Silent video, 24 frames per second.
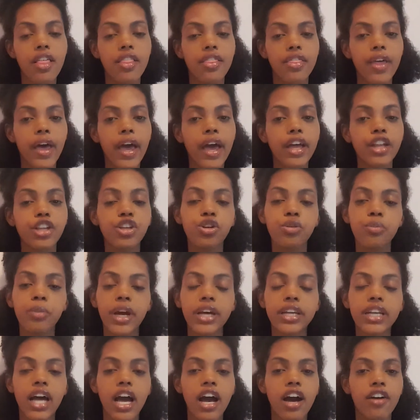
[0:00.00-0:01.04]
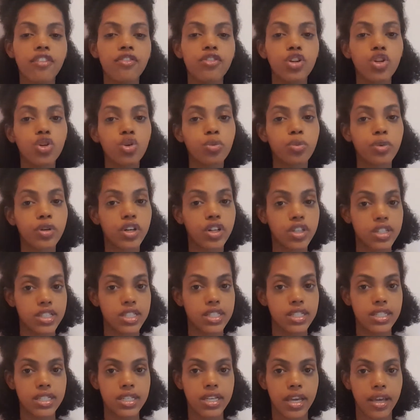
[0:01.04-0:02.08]
then you might have low
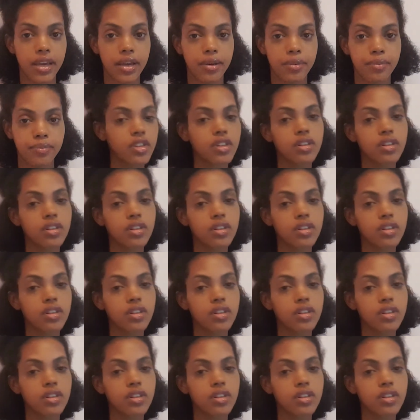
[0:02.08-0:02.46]
porosity hair.